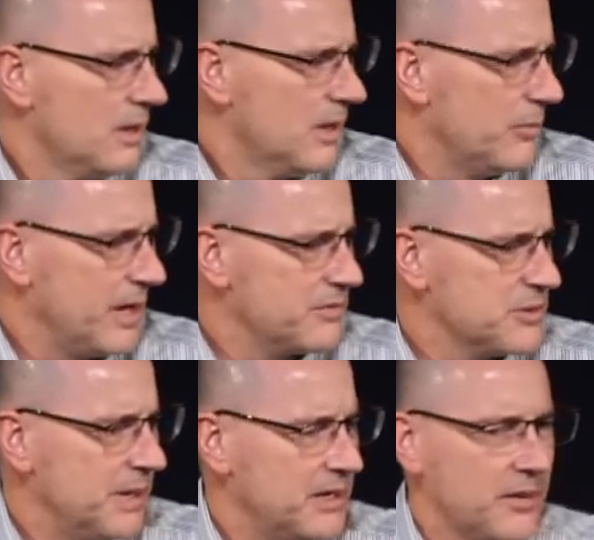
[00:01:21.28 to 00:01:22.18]
We have
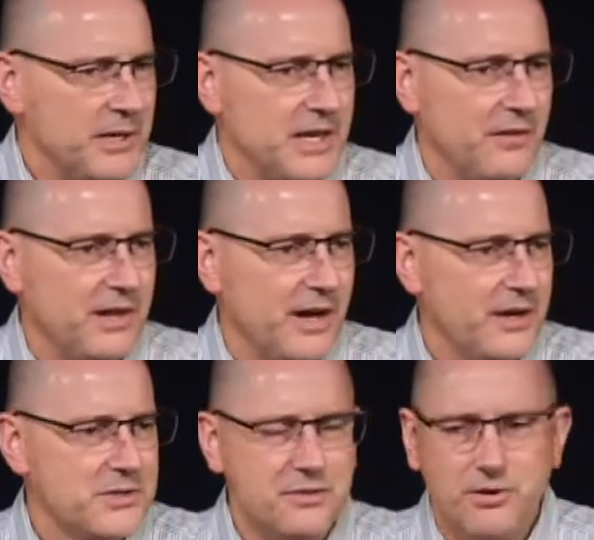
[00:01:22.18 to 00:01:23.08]
some men coming down the
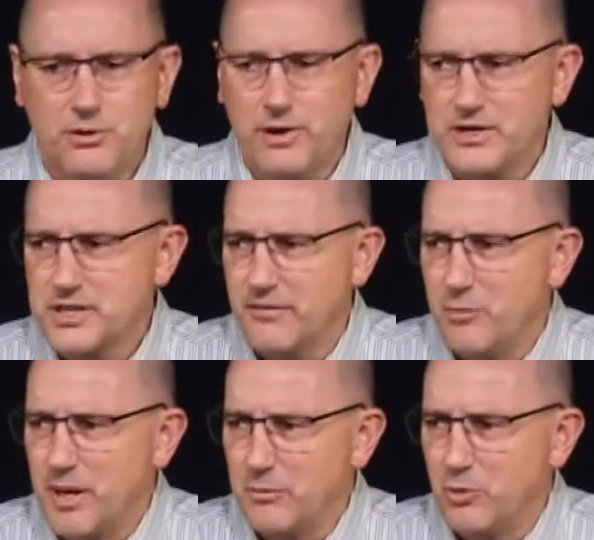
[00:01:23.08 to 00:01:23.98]
aisles. If you don't actually have a
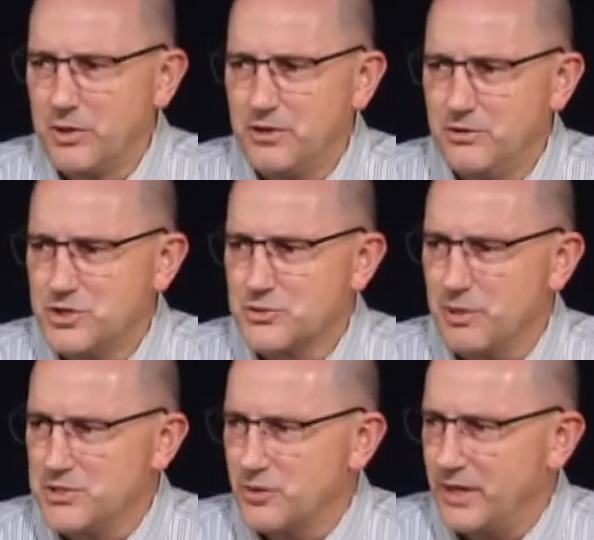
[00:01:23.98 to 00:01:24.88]
Bible with you, just
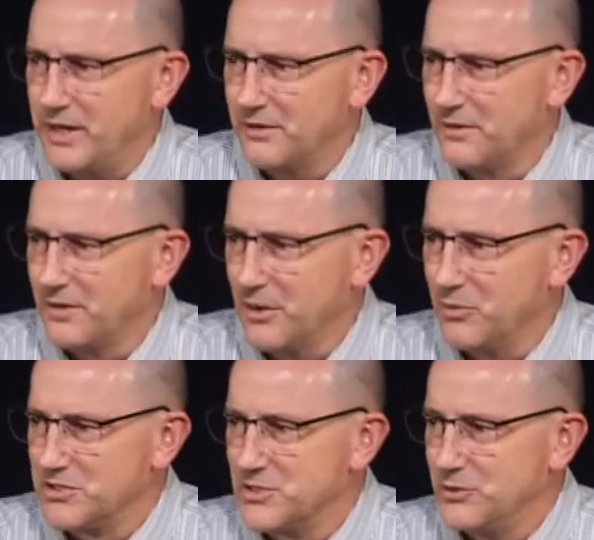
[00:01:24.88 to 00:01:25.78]
raise your hand and they'll get
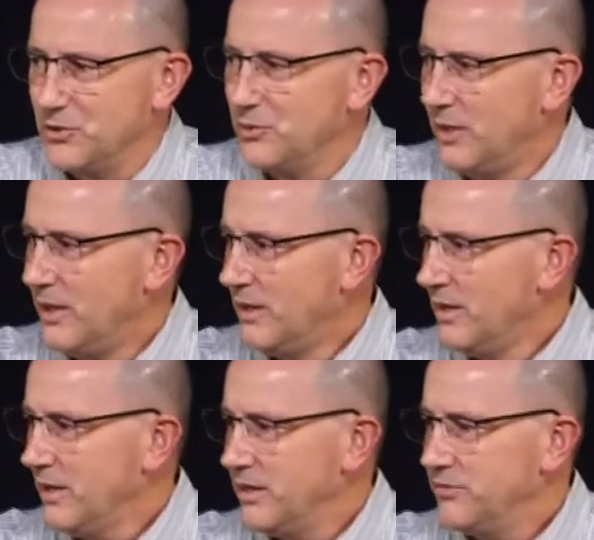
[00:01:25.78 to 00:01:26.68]
one to you.
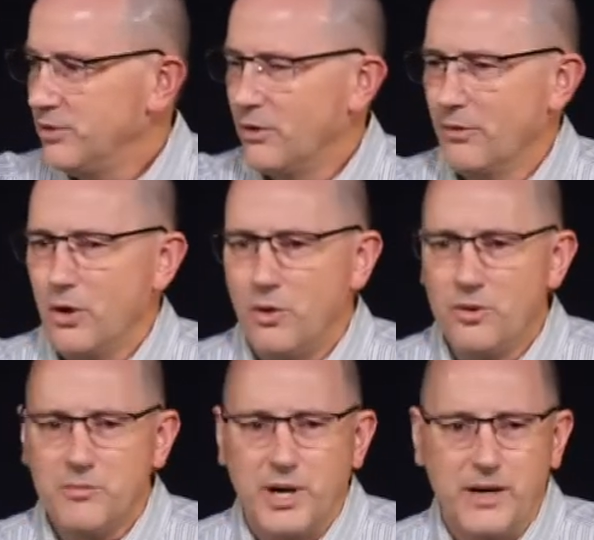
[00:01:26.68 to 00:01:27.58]
And if you don't own a
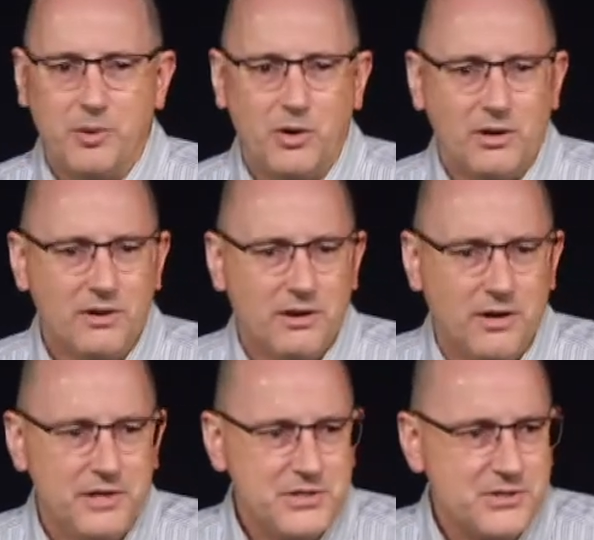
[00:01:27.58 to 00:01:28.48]
Bible, uh,
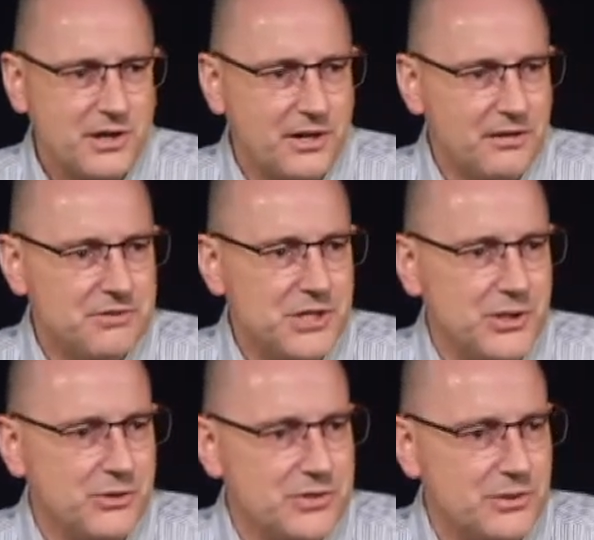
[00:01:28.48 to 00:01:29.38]
this is our gift to
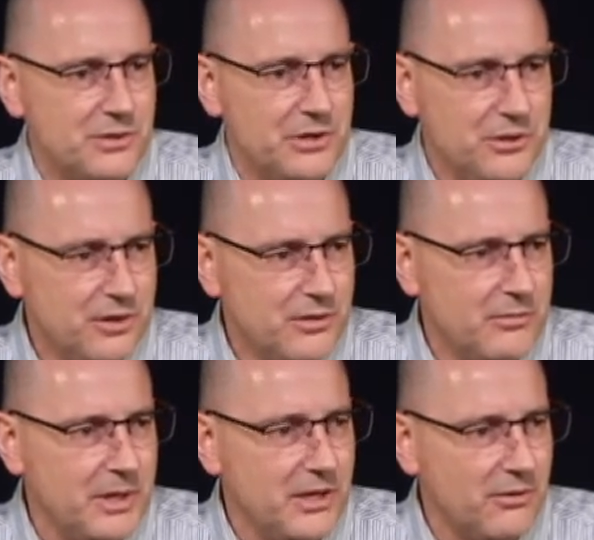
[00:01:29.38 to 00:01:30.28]
you so that you can
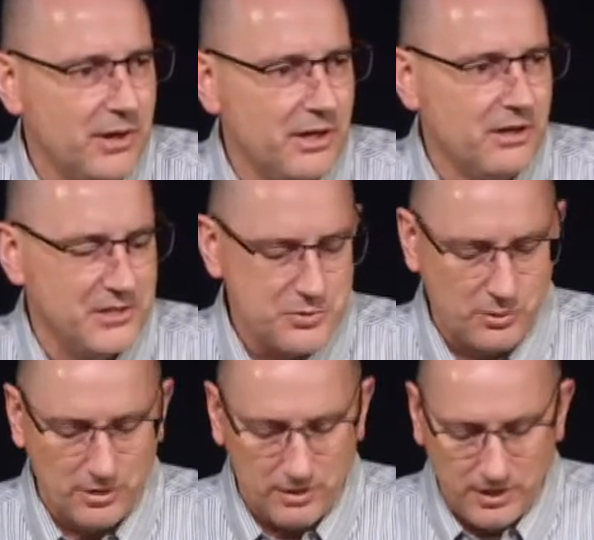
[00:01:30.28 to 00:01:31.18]
begin reading God's
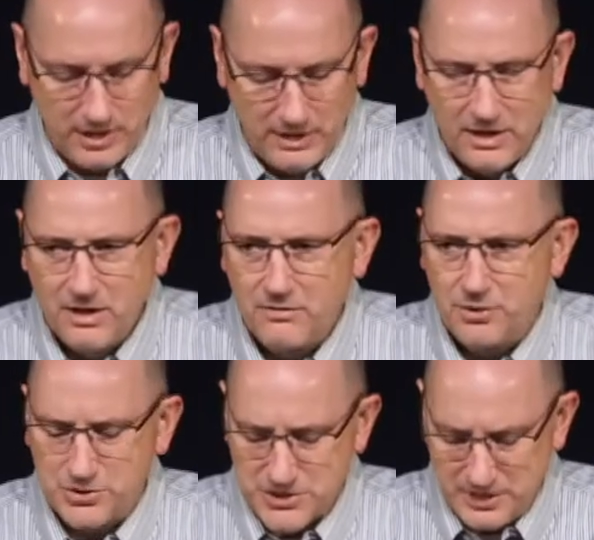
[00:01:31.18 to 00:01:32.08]
Word for
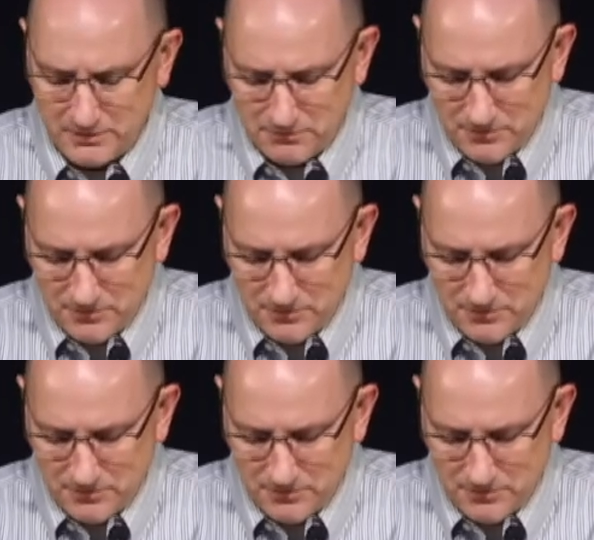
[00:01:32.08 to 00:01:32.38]
yourself.